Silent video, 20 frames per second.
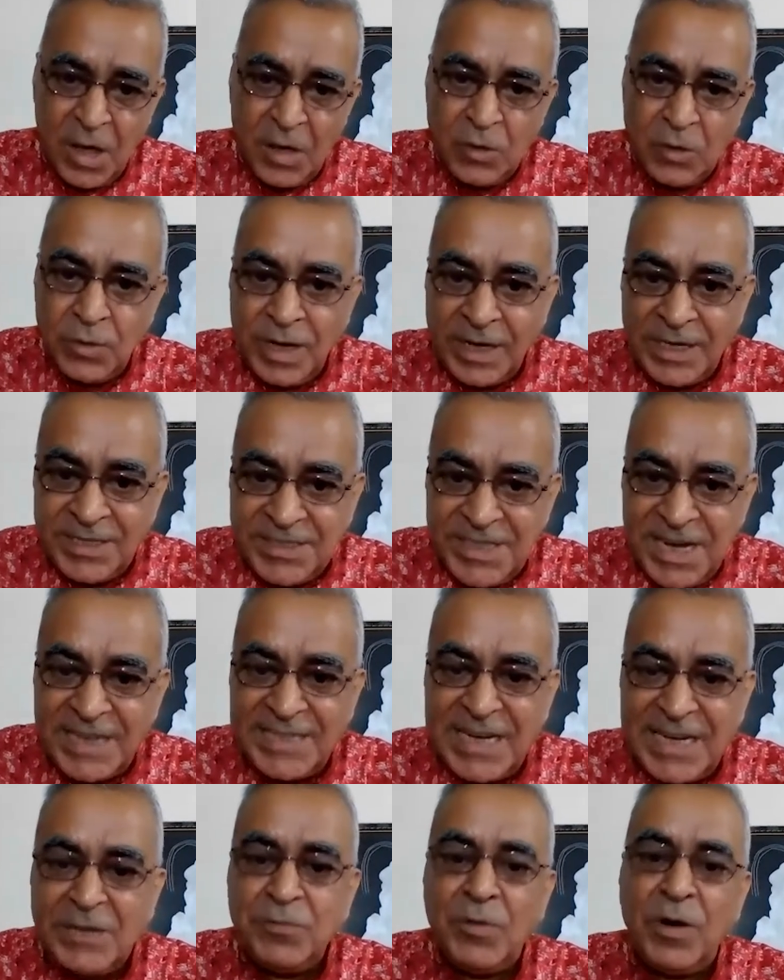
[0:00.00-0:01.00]
You can
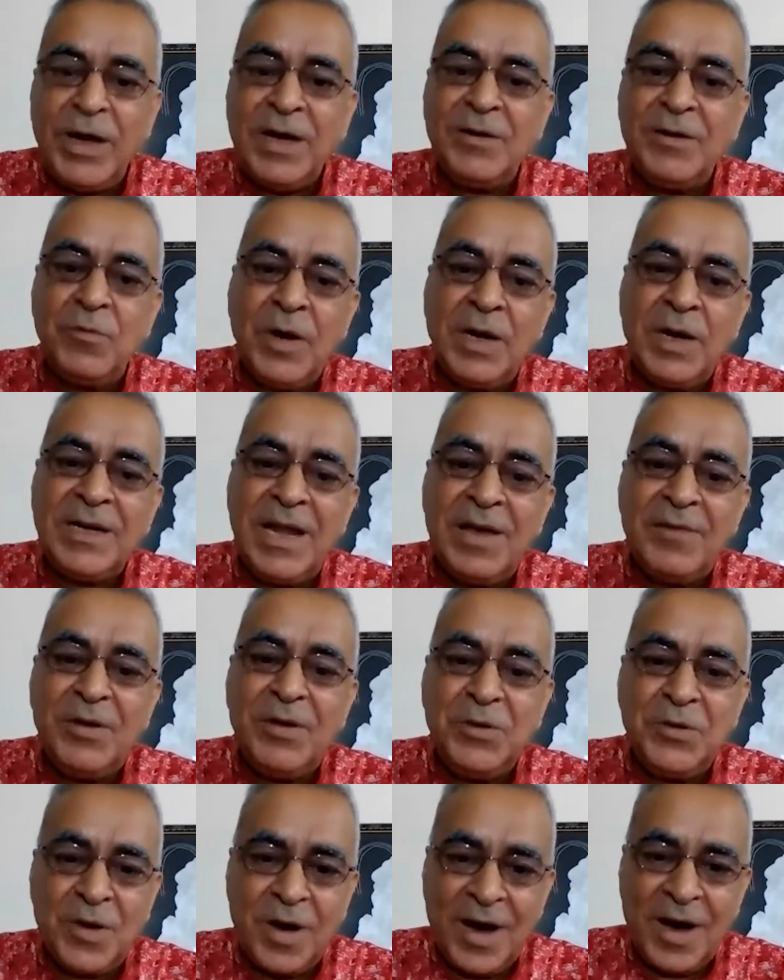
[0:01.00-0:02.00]
judge at what
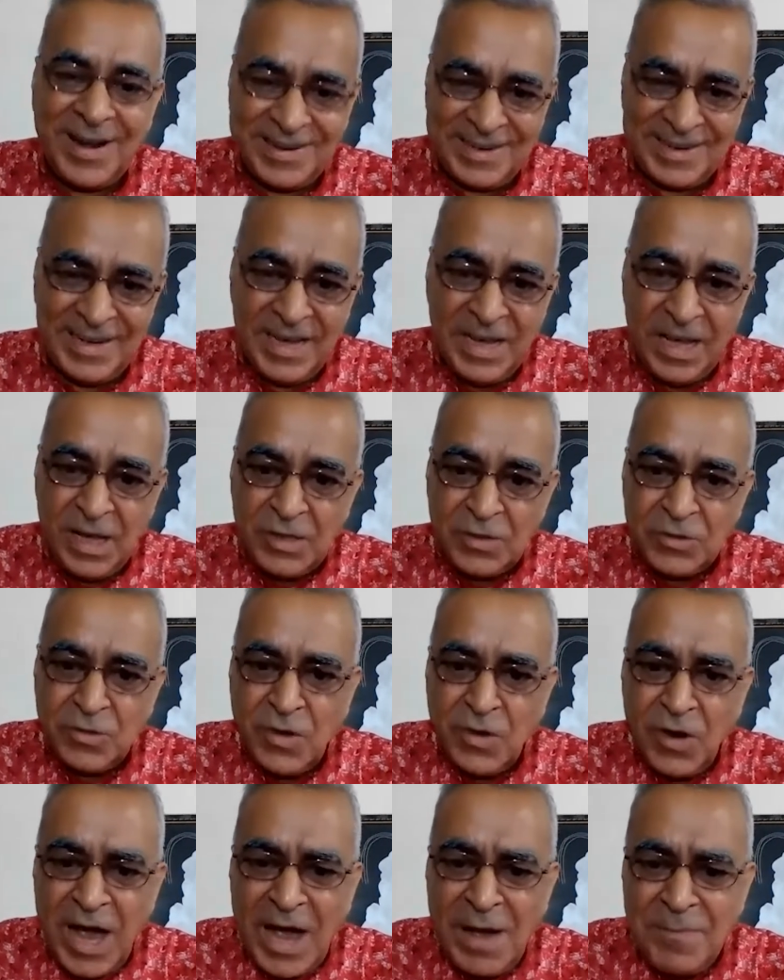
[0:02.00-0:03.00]
level you are.
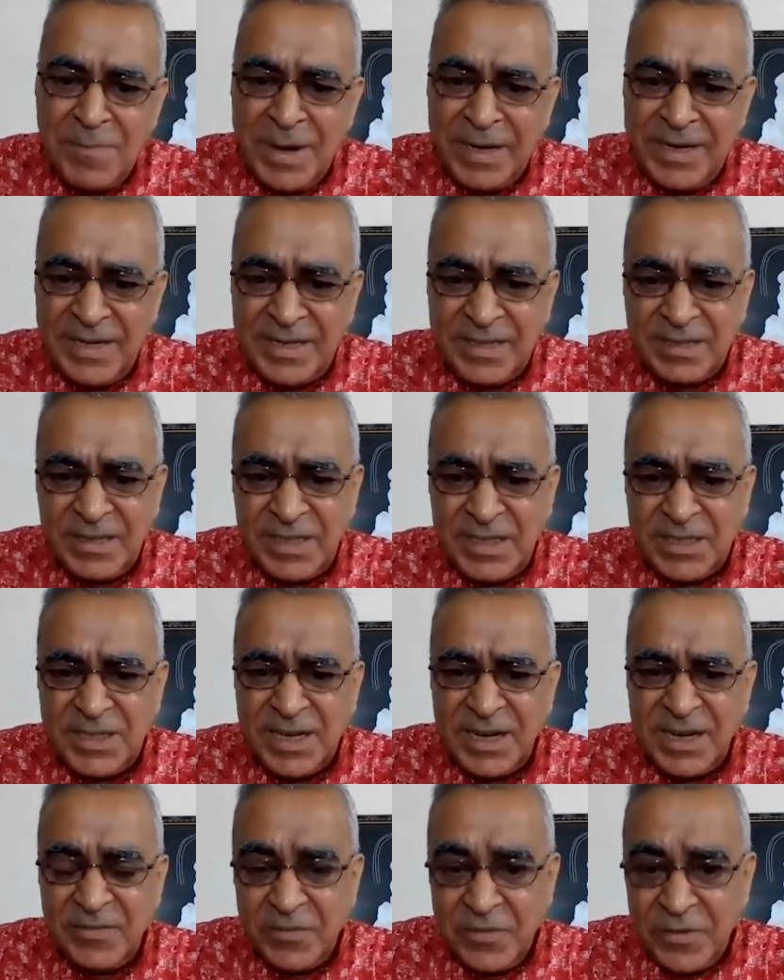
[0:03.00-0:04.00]
It
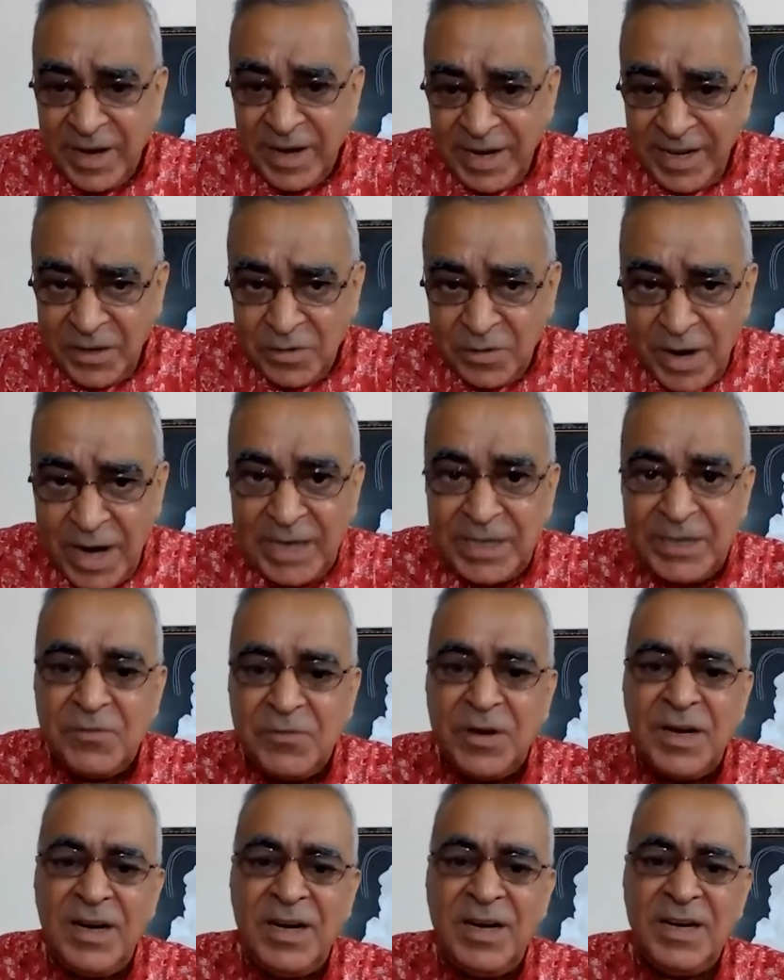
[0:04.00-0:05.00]
can really unite the
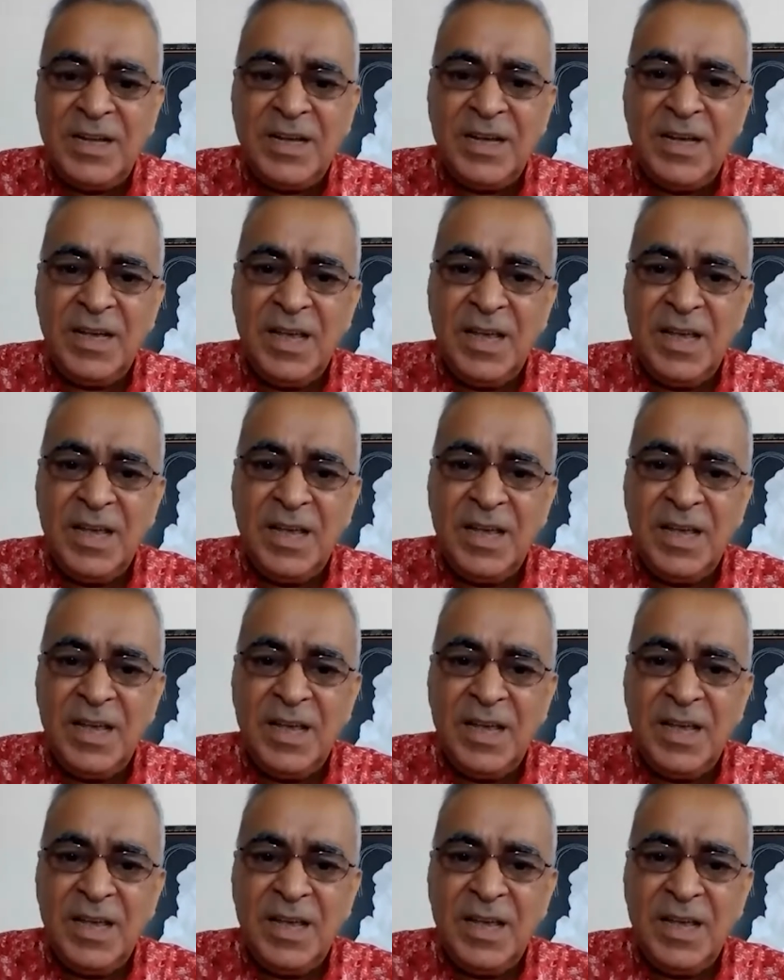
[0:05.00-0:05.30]
world.